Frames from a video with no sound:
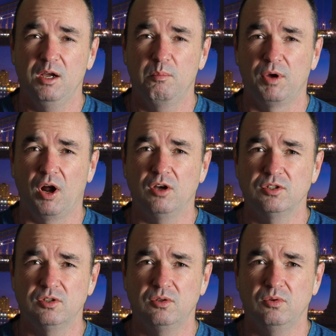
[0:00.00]
but
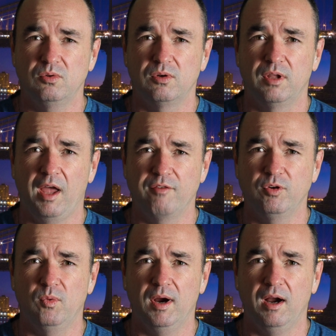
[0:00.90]
also
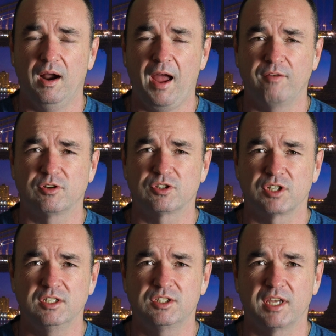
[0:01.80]
everywhere after
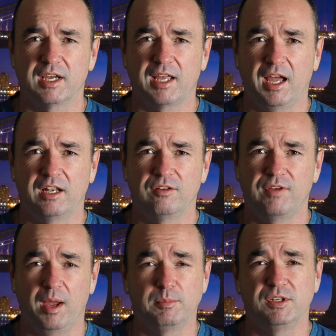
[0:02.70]
sunset kind
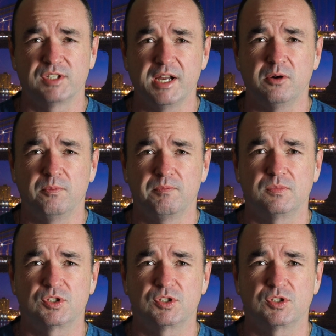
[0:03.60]
of empties out.